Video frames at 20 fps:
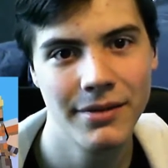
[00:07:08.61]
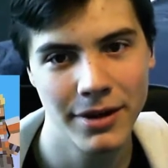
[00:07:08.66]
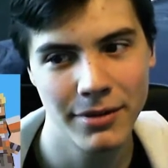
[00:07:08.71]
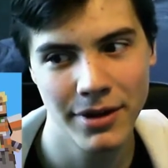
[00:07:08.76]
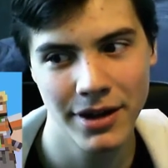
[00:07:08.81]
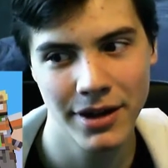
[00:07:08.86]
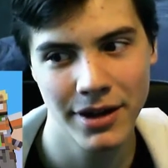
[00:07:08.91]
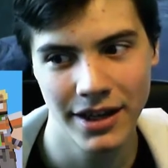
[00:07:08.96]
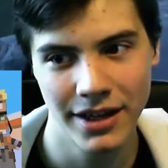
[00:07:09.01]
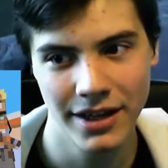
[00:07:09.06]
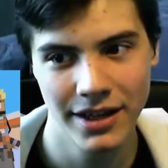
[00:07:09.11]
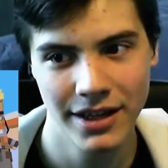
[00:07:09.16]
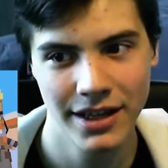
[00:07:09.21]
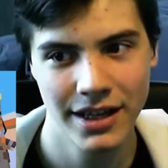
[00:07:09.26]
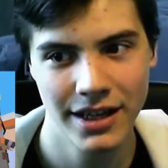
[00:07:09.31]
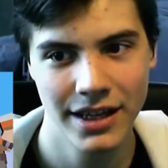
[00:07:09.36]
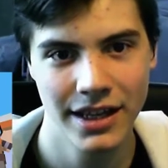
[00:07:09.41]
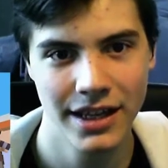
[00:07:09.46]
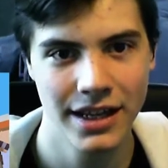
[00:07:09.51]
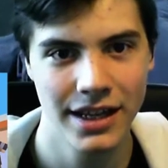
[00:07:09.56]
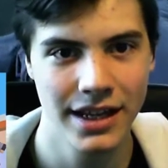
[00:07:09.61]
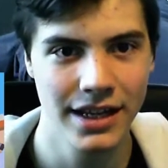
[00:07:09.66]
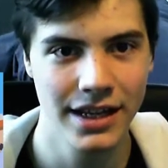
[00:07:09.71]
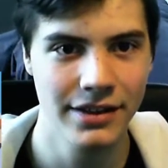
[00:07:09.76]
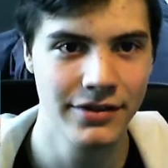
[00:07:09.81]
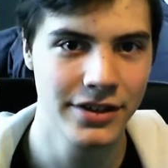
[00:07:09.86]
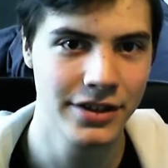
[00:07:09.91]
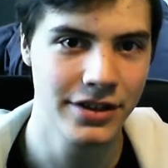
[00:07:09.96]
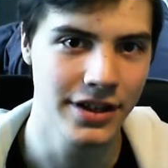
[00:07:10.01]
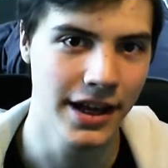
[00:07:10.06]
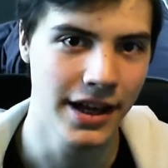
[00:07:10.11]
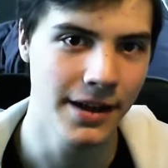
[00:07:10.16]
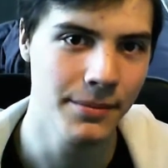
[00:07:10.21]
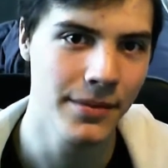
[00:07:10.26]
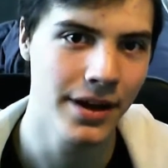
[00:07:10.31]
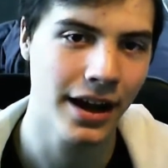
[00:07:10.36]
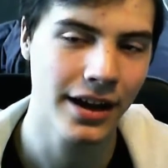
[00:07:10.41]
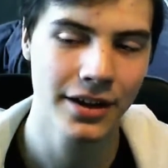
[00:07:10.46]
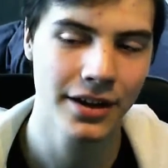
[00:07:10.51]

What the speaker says: but I'm gonna leave it to him.